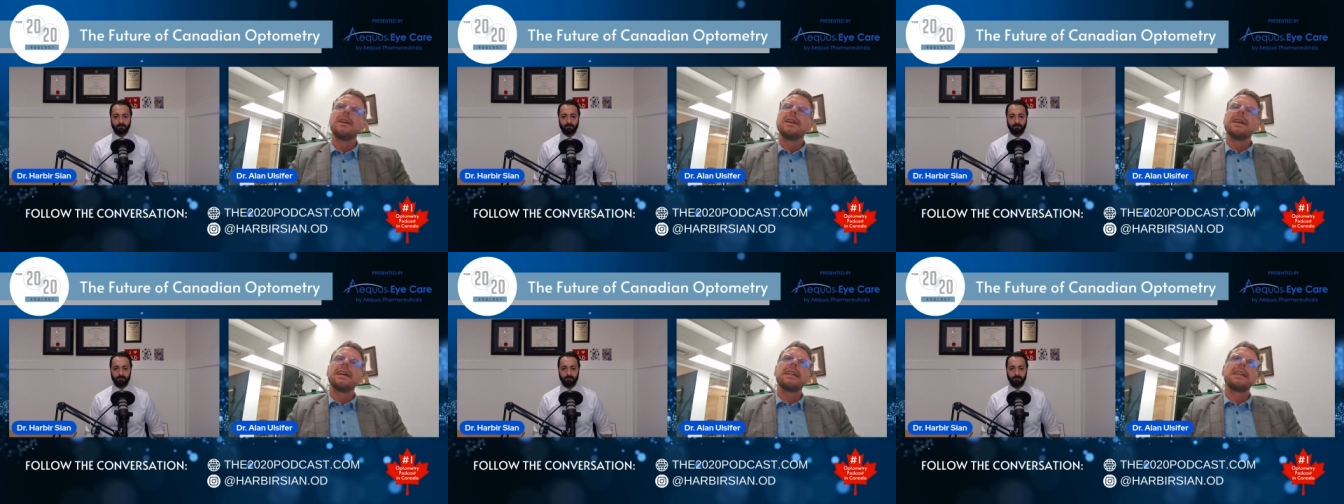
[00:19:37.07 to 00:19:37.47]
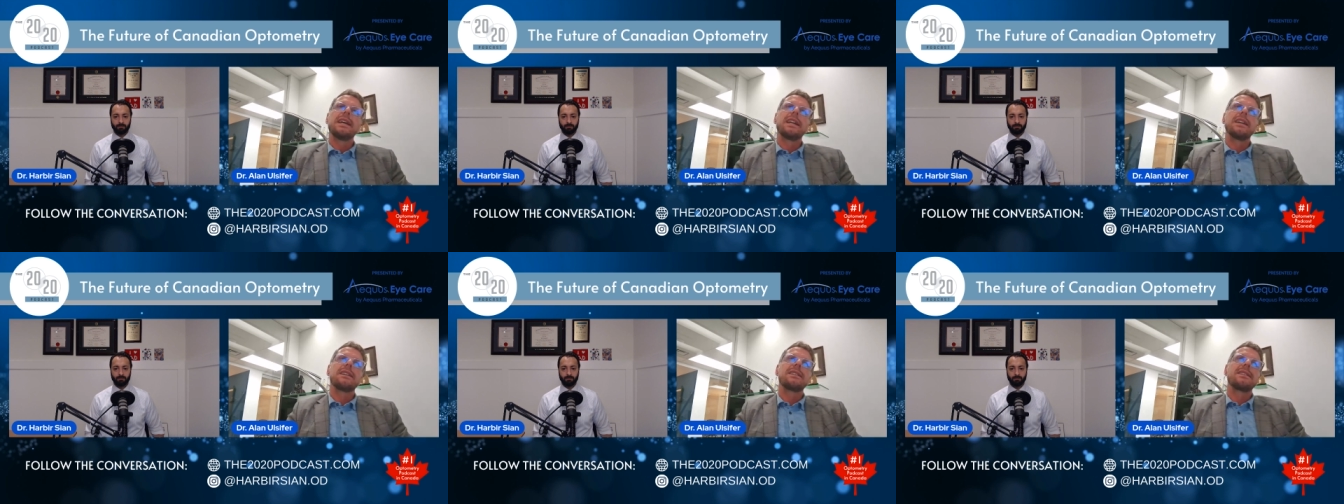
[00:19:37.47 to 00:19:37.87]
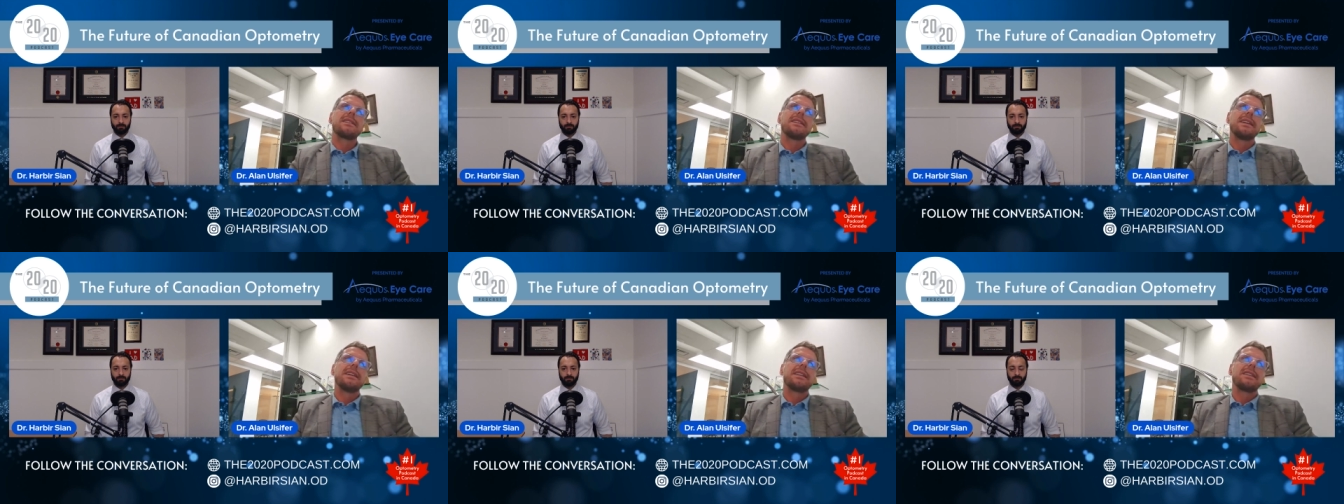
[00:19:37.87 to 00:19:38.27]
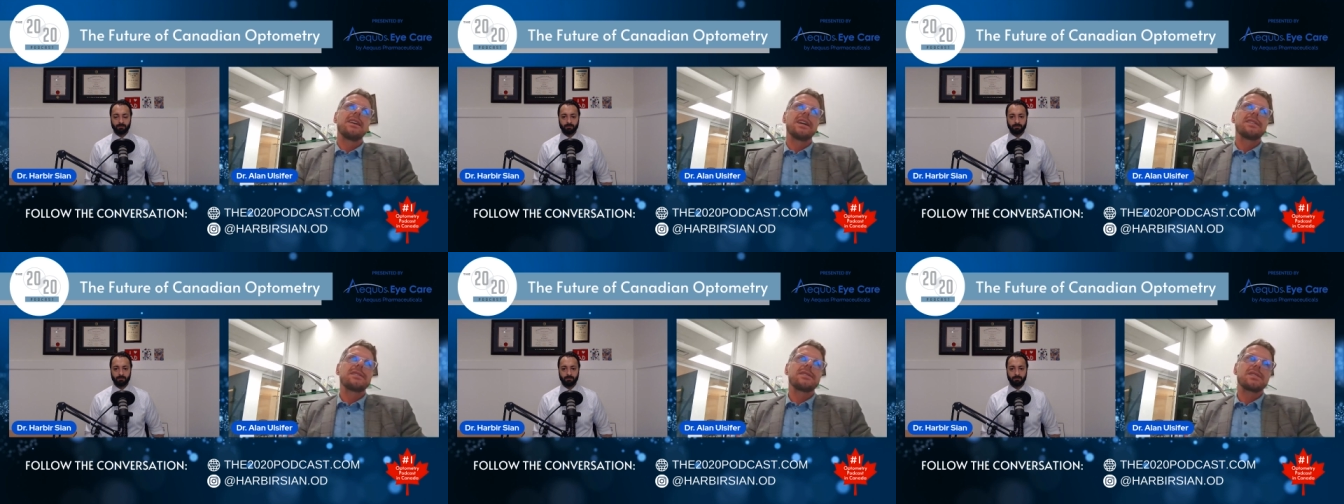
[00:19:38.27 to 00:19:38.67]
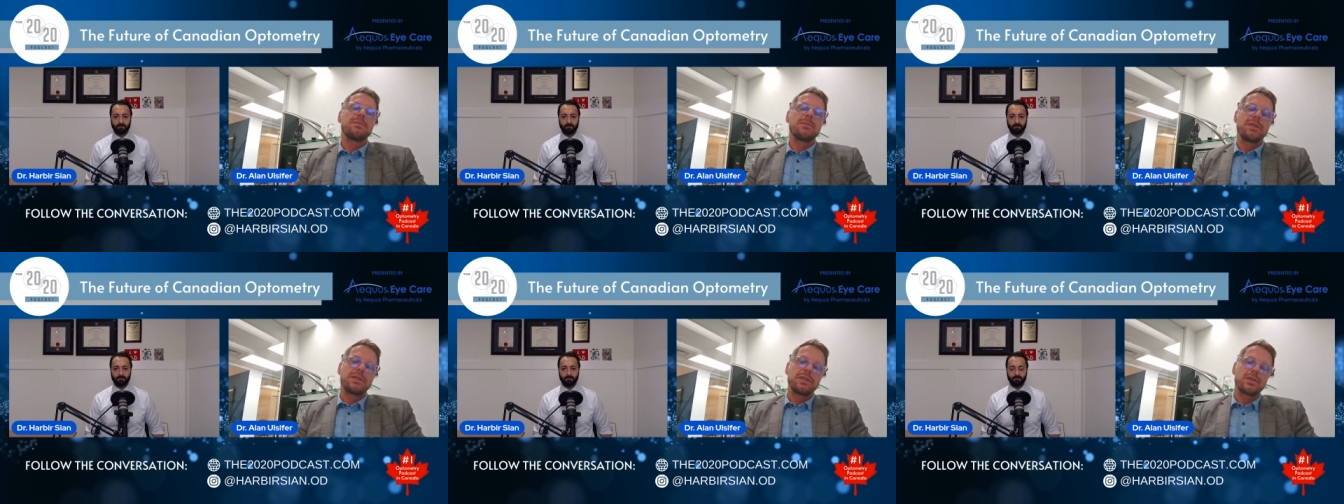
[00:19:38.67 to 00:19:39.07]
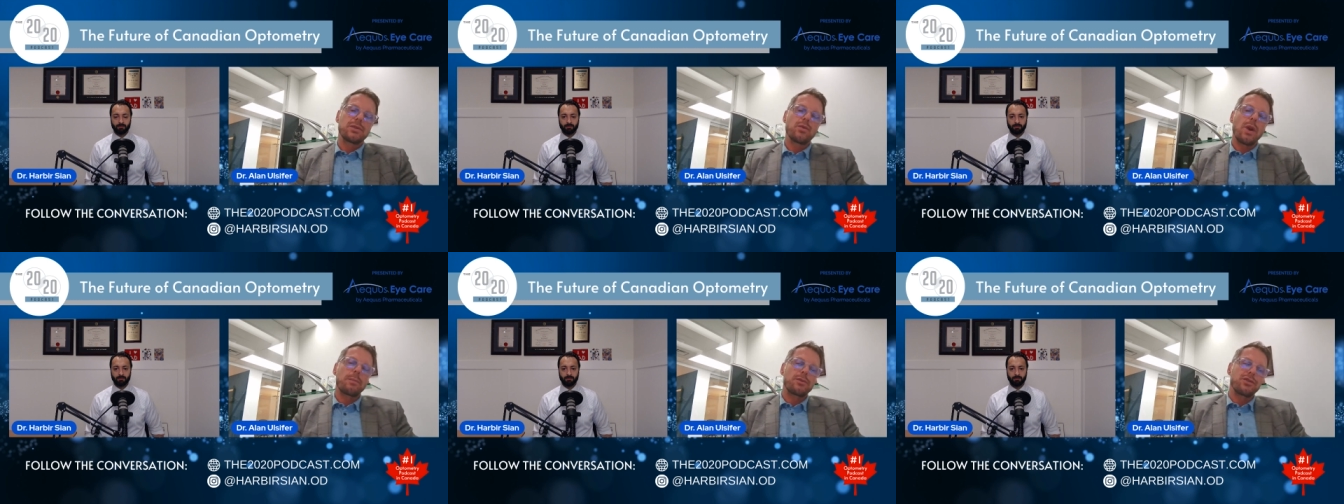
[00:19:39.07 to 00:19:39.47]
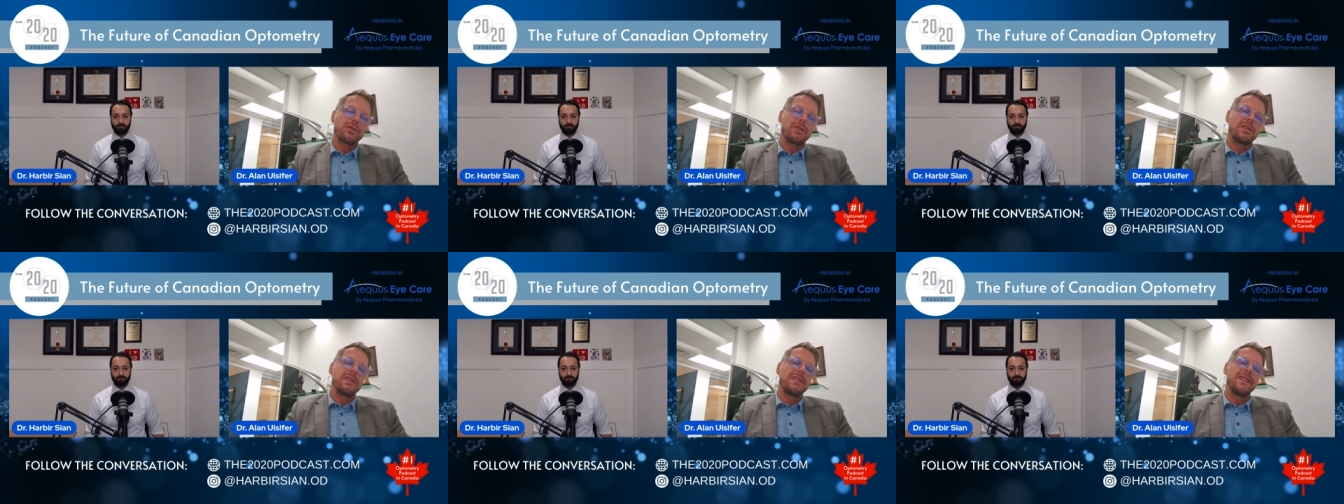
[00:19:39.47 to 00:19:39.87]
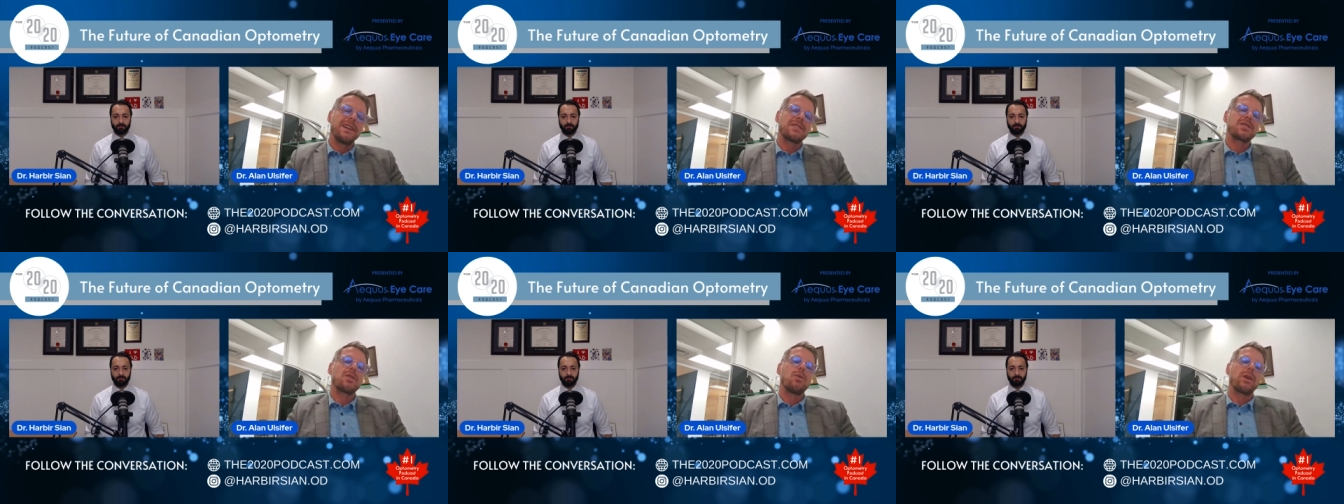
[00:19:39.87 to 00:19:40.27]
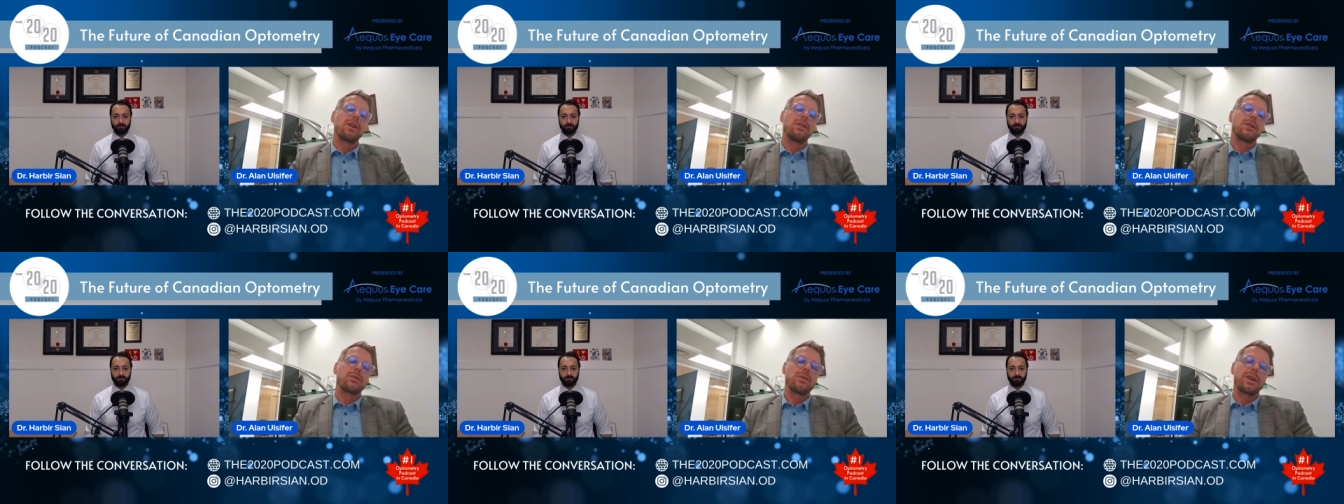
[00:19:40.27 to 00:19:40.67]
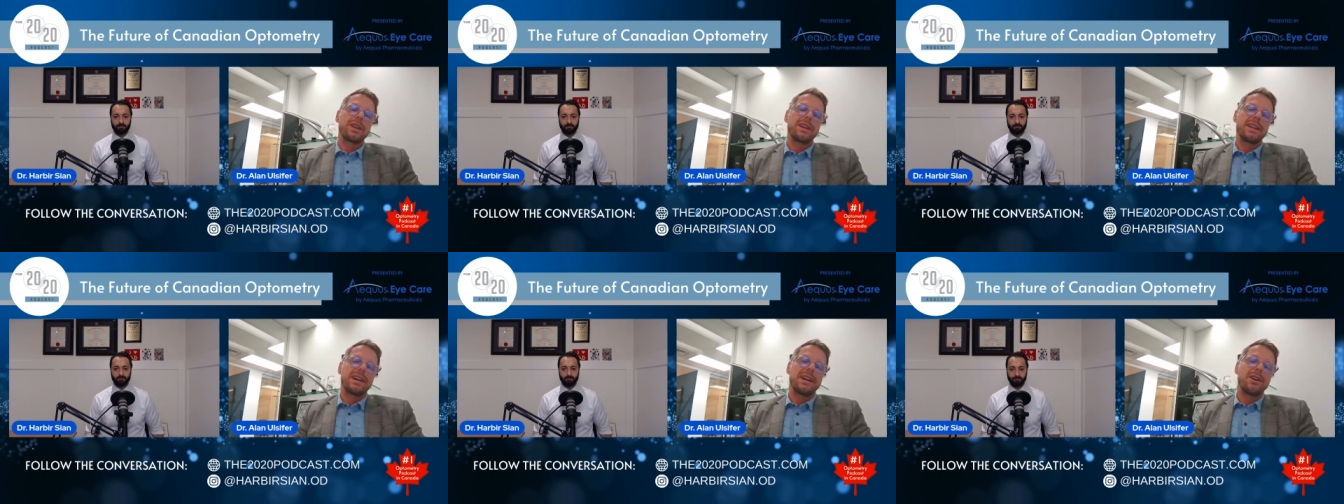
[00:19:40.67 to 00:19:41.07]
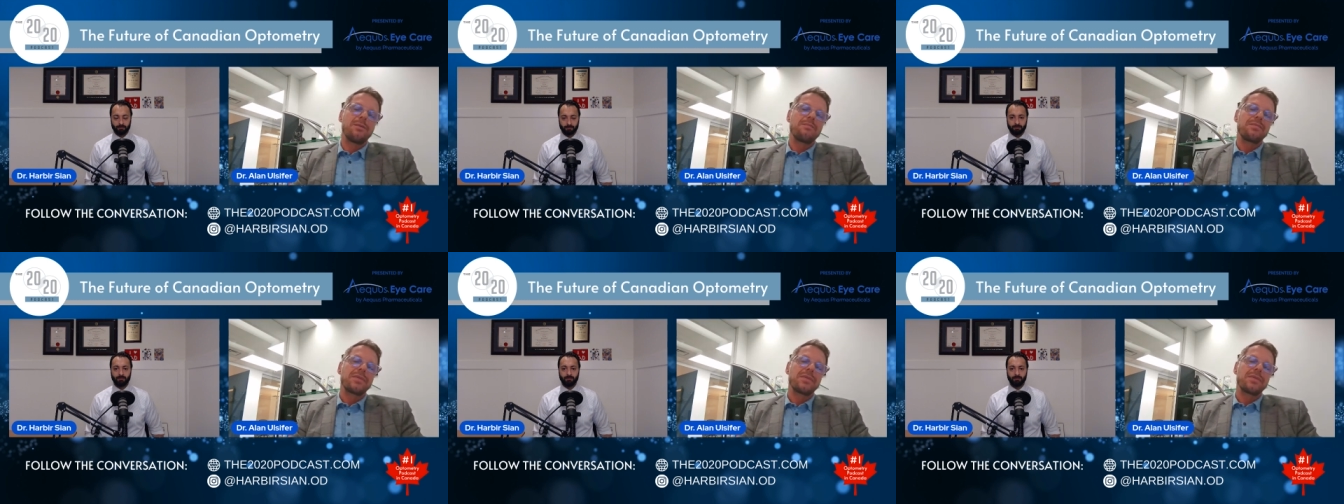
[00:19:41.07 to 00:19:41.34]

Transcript: and it ties to some of the disruption that's going on right now.